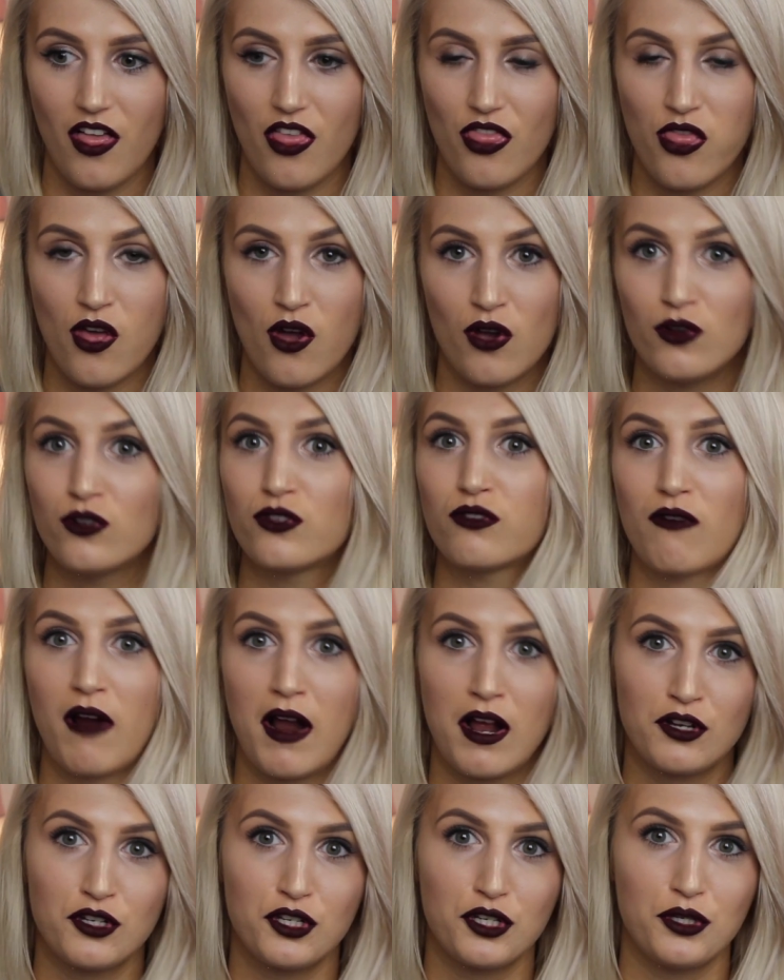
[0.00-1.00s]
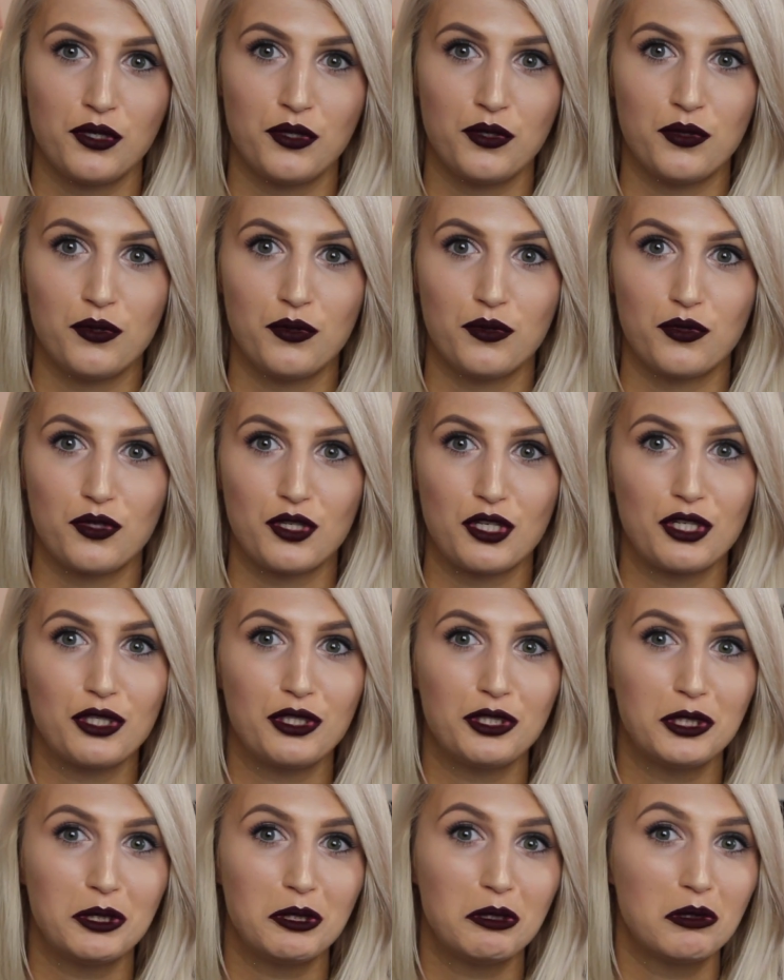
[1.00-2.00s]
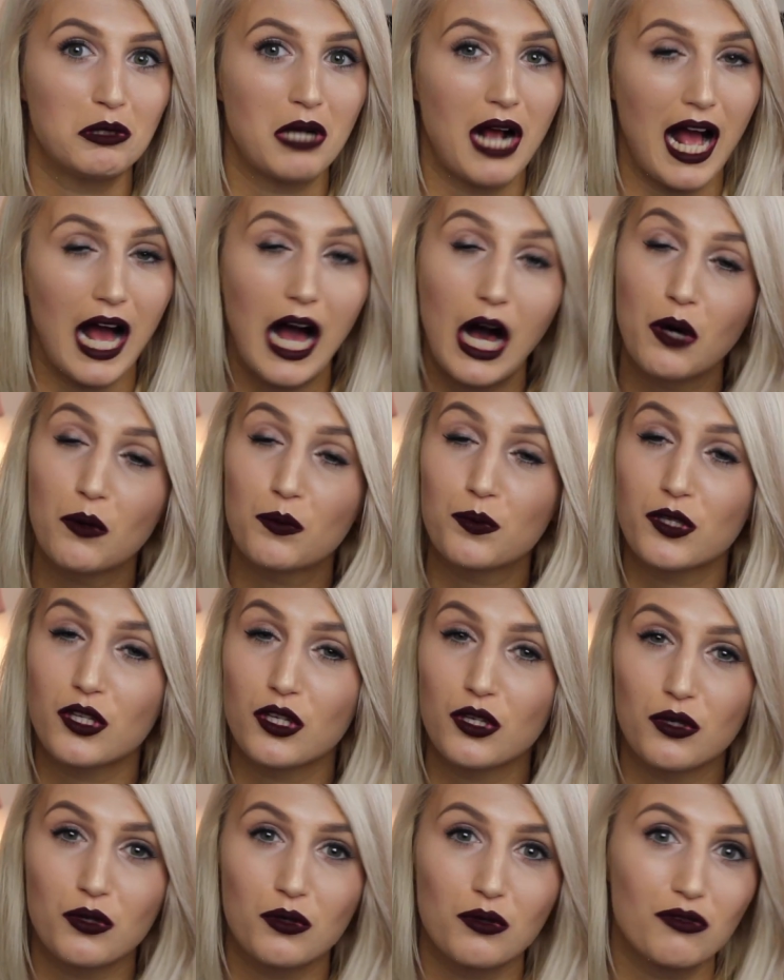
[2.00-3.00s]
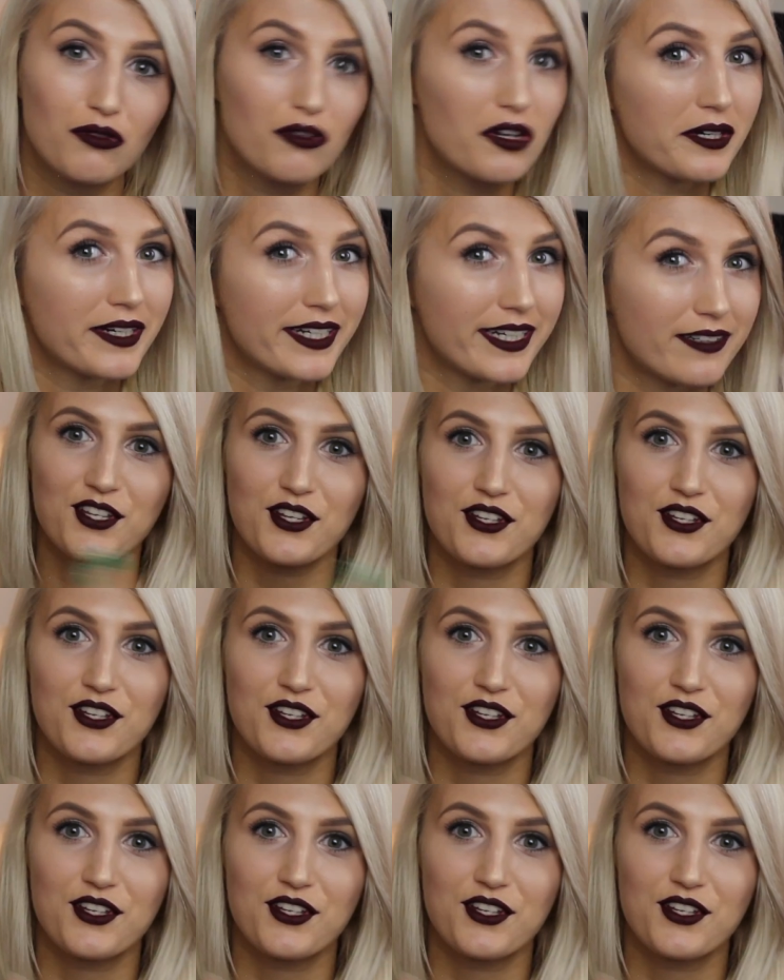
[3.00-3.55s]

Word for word: those around you to help you through it.